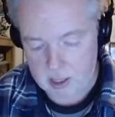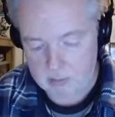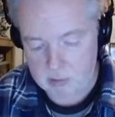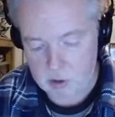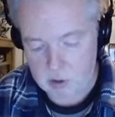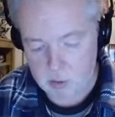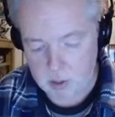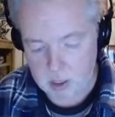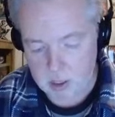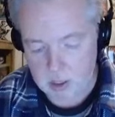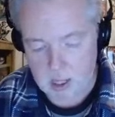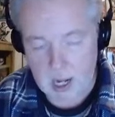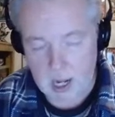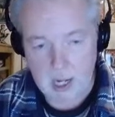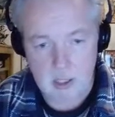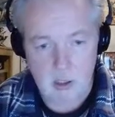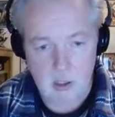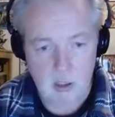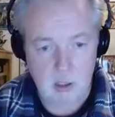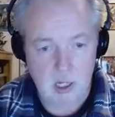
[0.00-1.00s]
I'm doing a
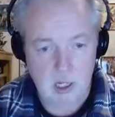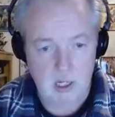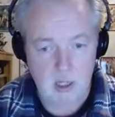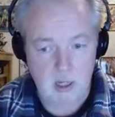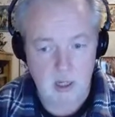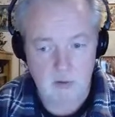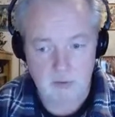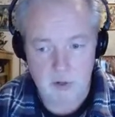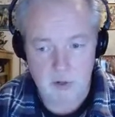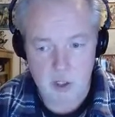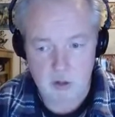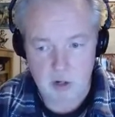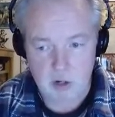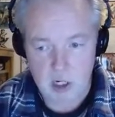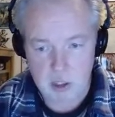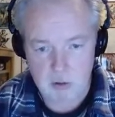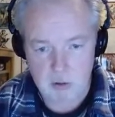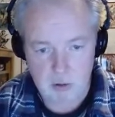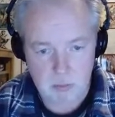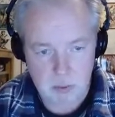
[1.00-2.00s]
lot to get the
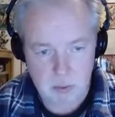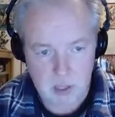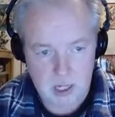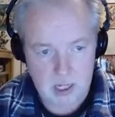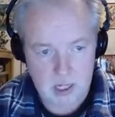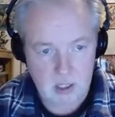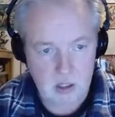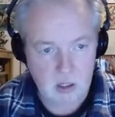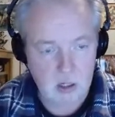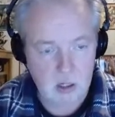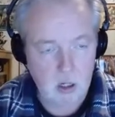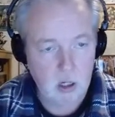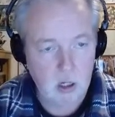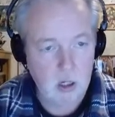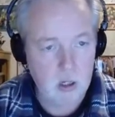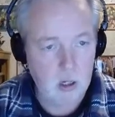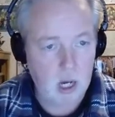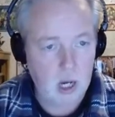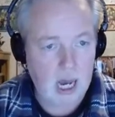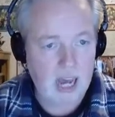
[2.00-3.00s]
infrastructure in place.
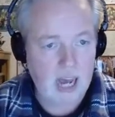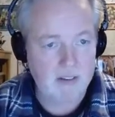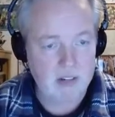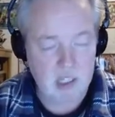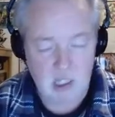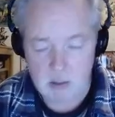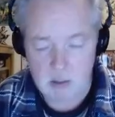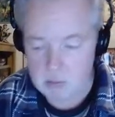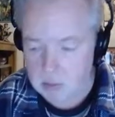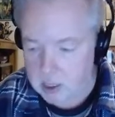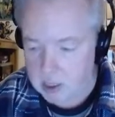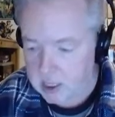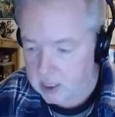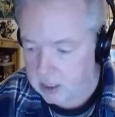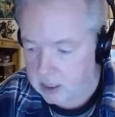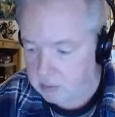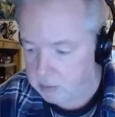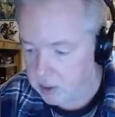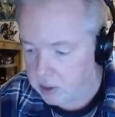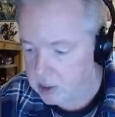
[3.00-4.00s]
Obviously,
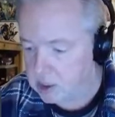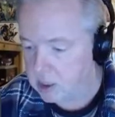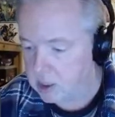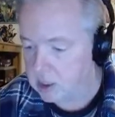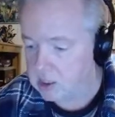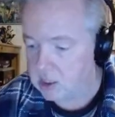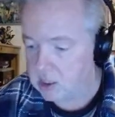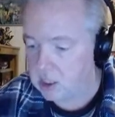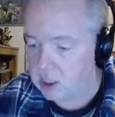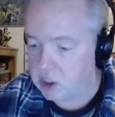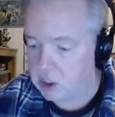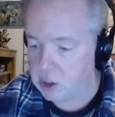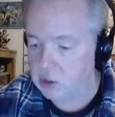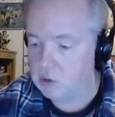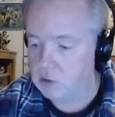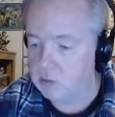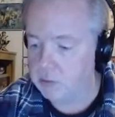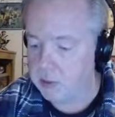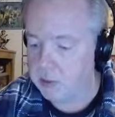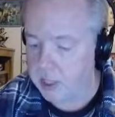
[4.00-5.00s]
money and budget is an
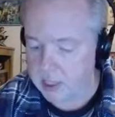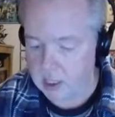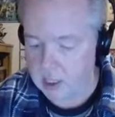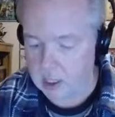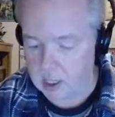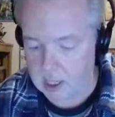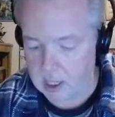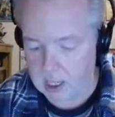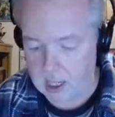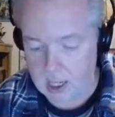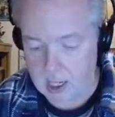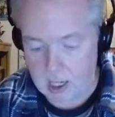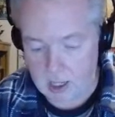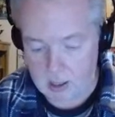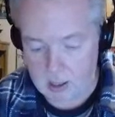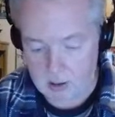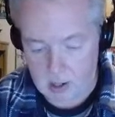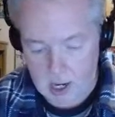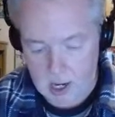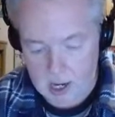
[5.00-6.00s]
issue, but
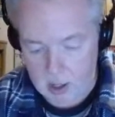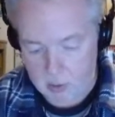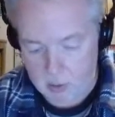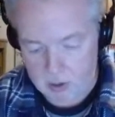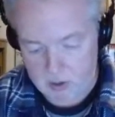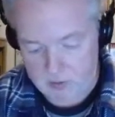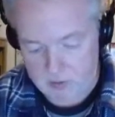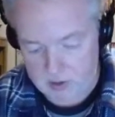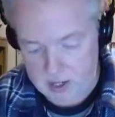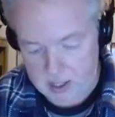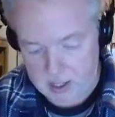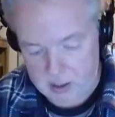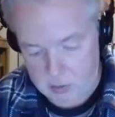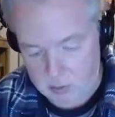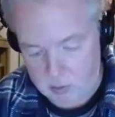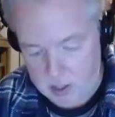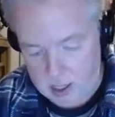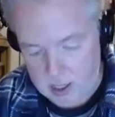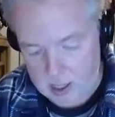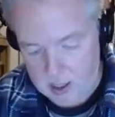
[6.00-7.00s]
I always find a
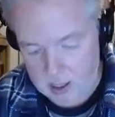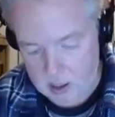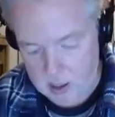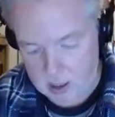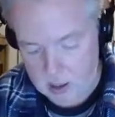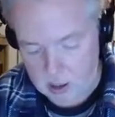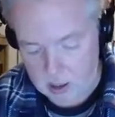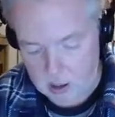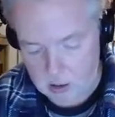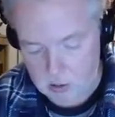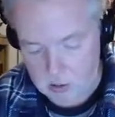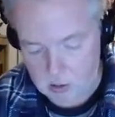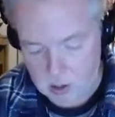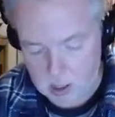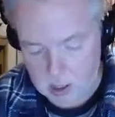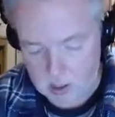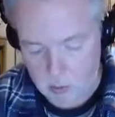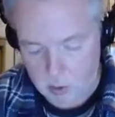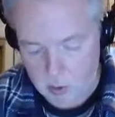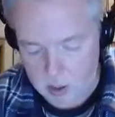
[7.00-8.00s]
way.
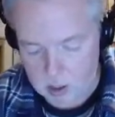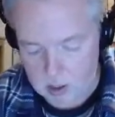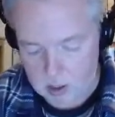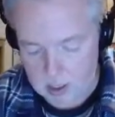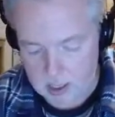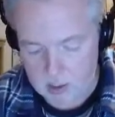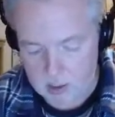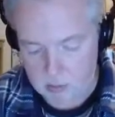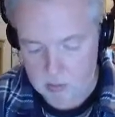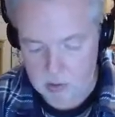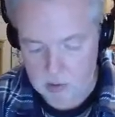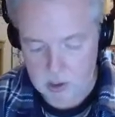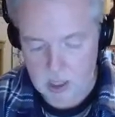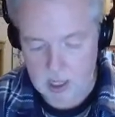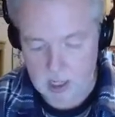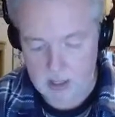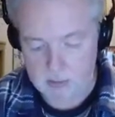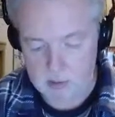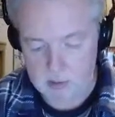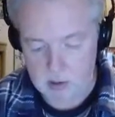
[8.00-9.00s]
I work a lot of
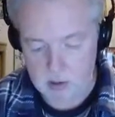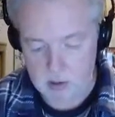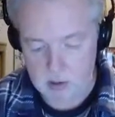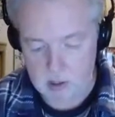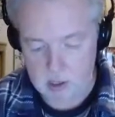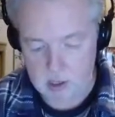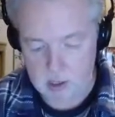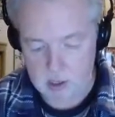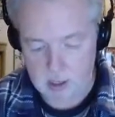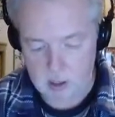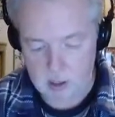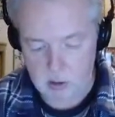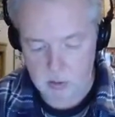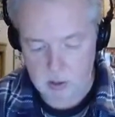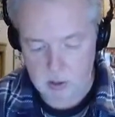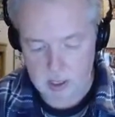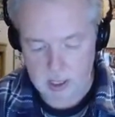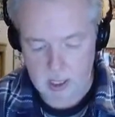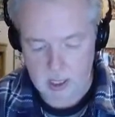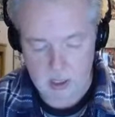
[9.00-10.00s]
jobs, and I do
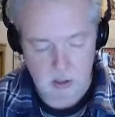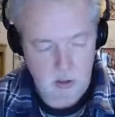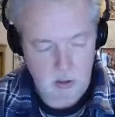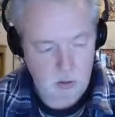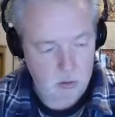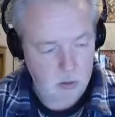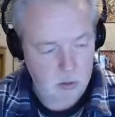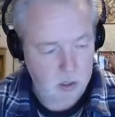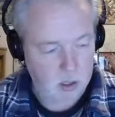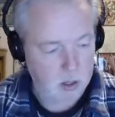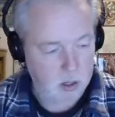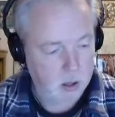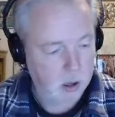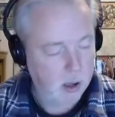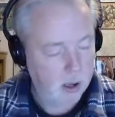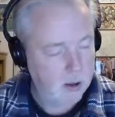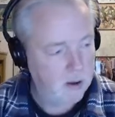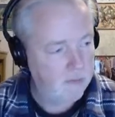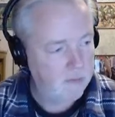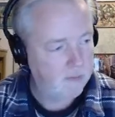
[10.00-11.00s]
what I got to do,
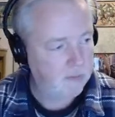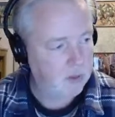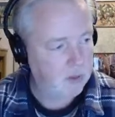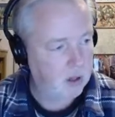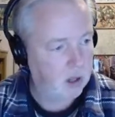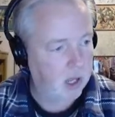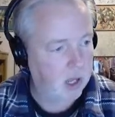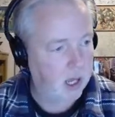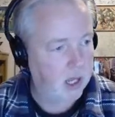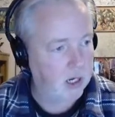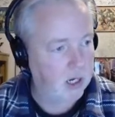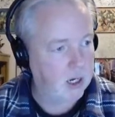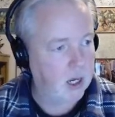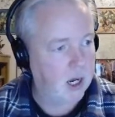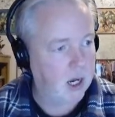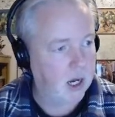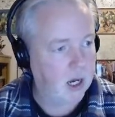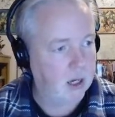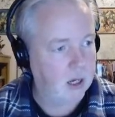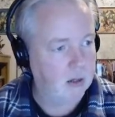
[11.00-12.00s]
and
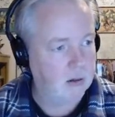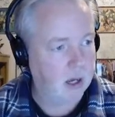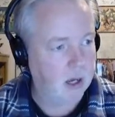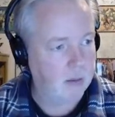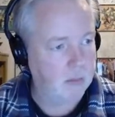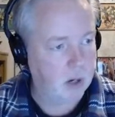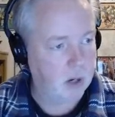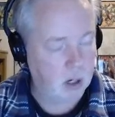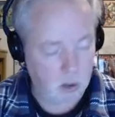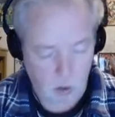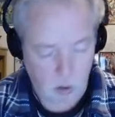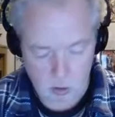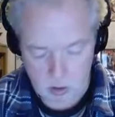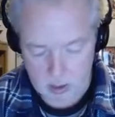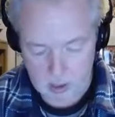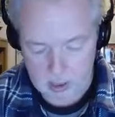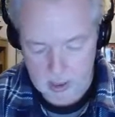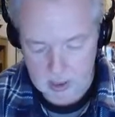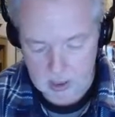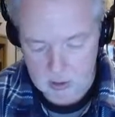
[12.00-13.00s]
I mug old
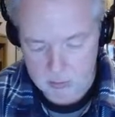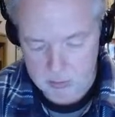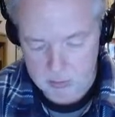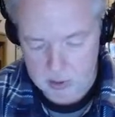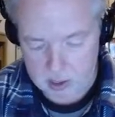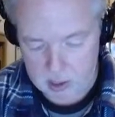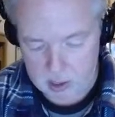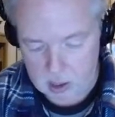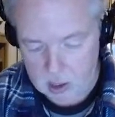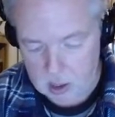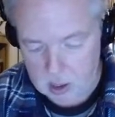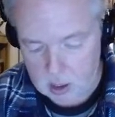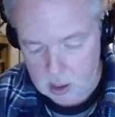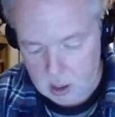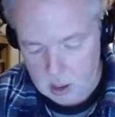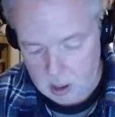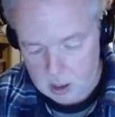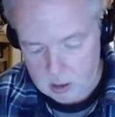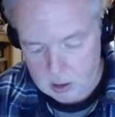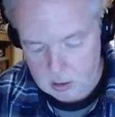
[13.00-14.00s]
ladies. But
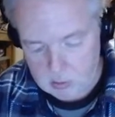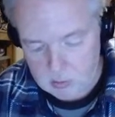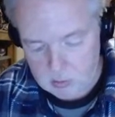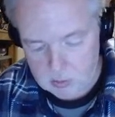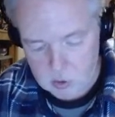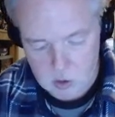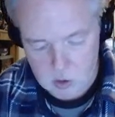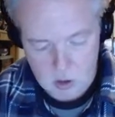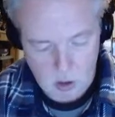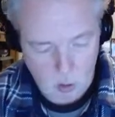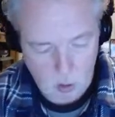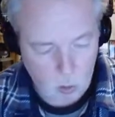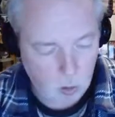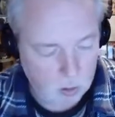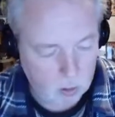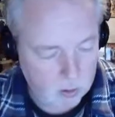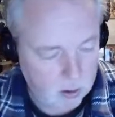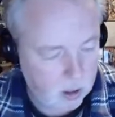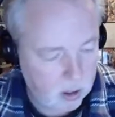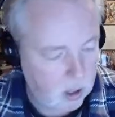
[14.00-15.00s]

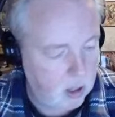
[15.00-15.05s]
so